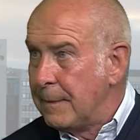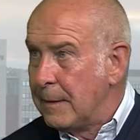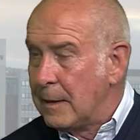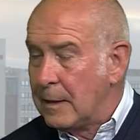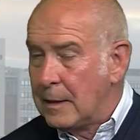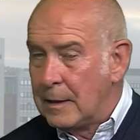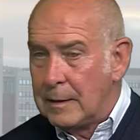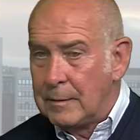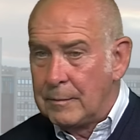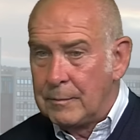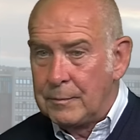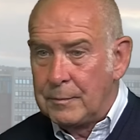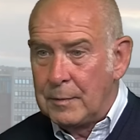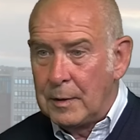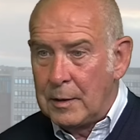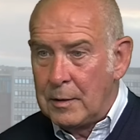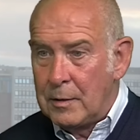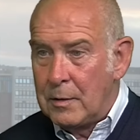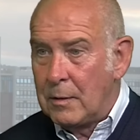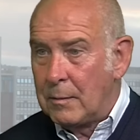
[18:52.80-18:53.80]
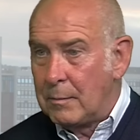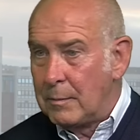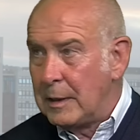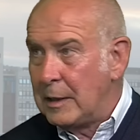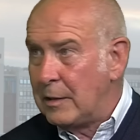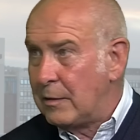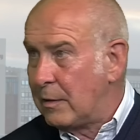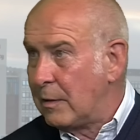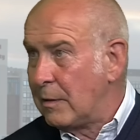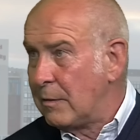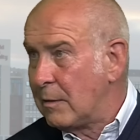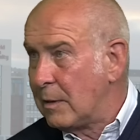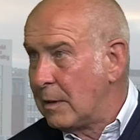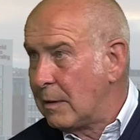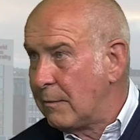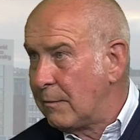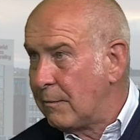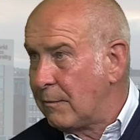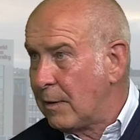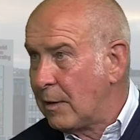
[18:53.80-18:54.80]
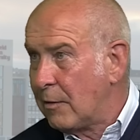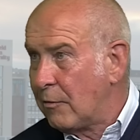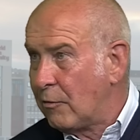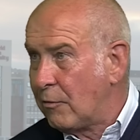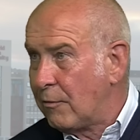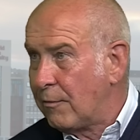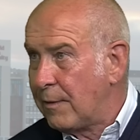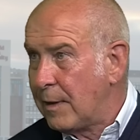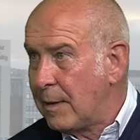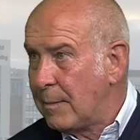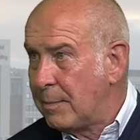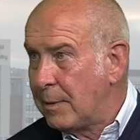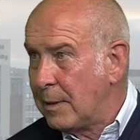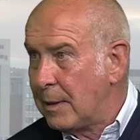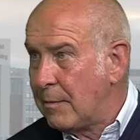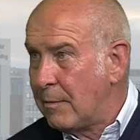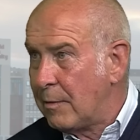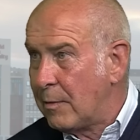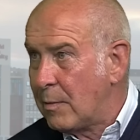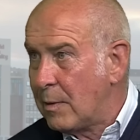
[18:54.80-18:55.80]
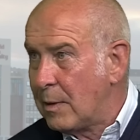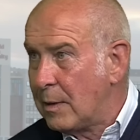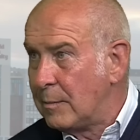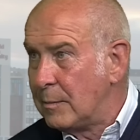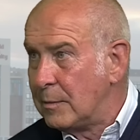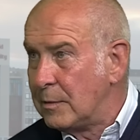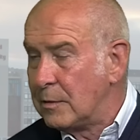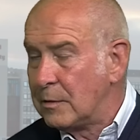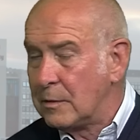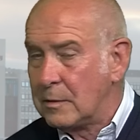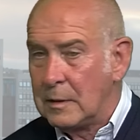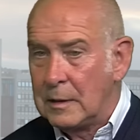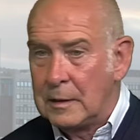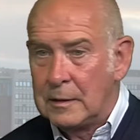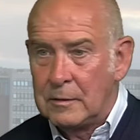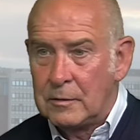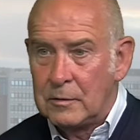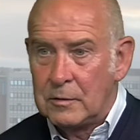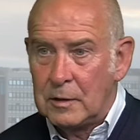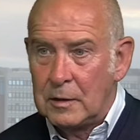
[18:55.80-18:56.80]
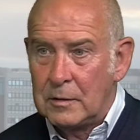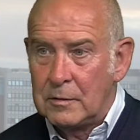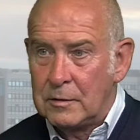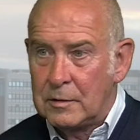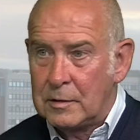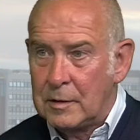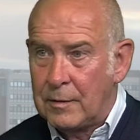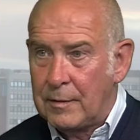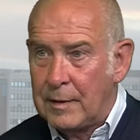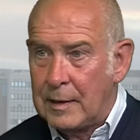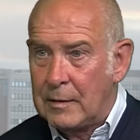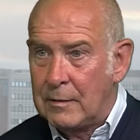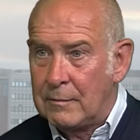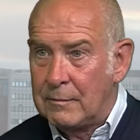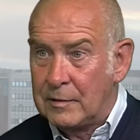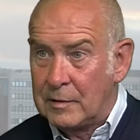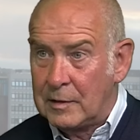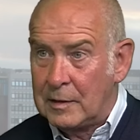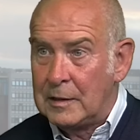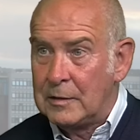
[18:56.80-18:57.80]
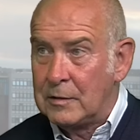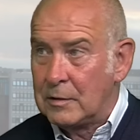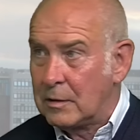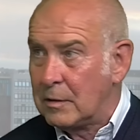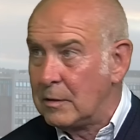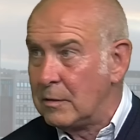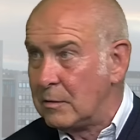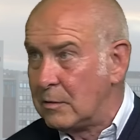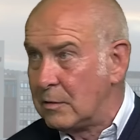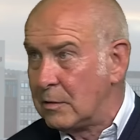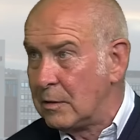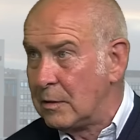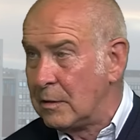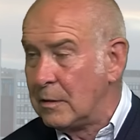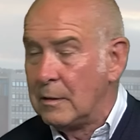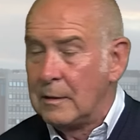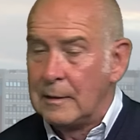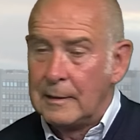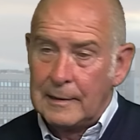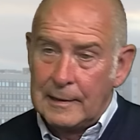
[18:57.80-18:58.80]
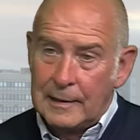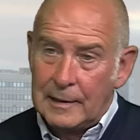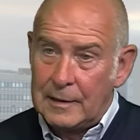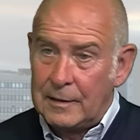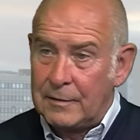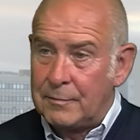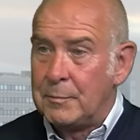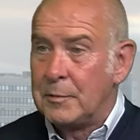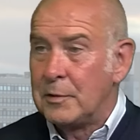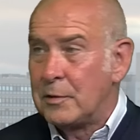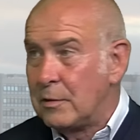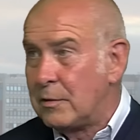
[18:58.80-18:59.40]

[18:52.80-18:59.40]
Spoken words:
And not meeting the financial fair play requirements, and so that obviously is a concern. And if Mr.